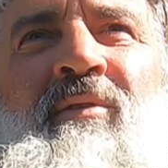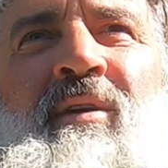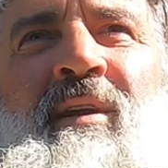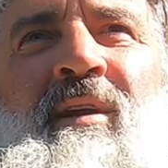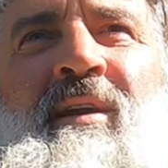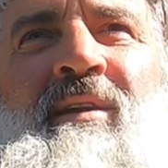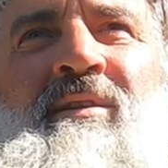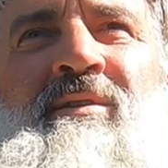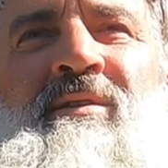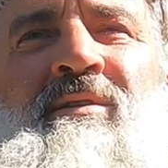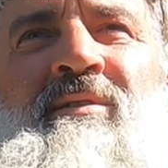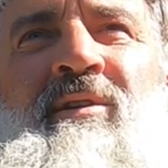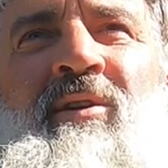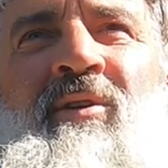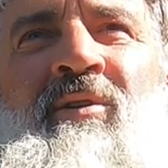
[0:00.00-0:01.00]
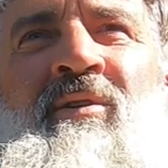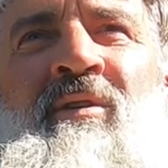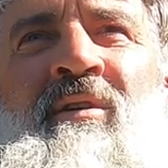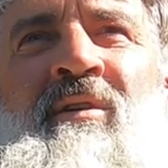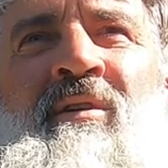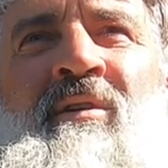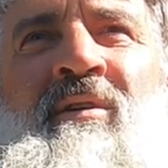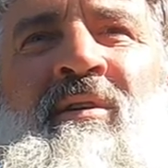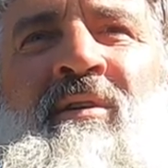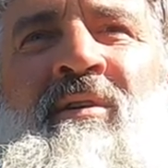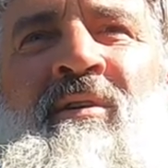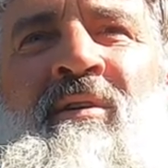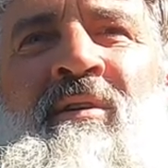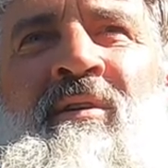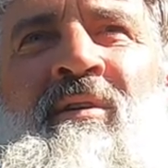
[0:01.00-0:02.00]
or 8 inches long,
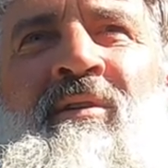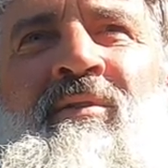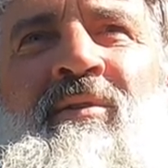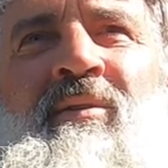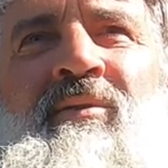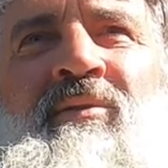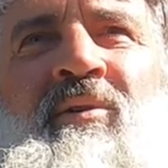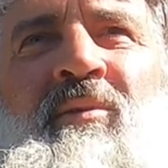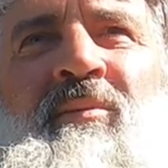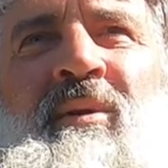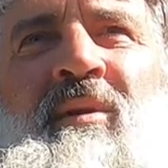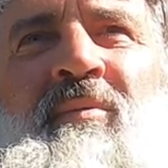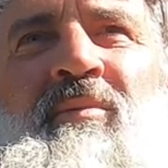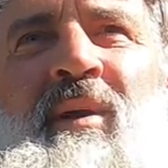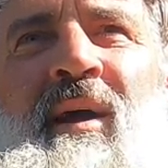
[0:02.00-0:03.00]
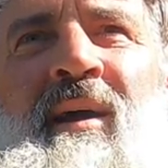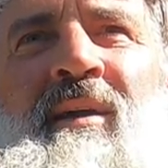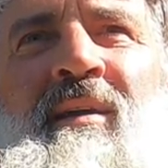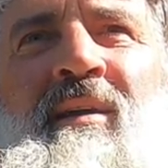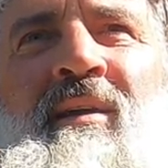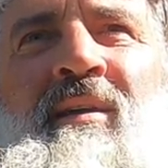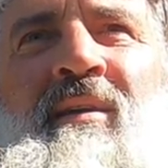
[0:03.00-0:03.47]
so it's not been a blank.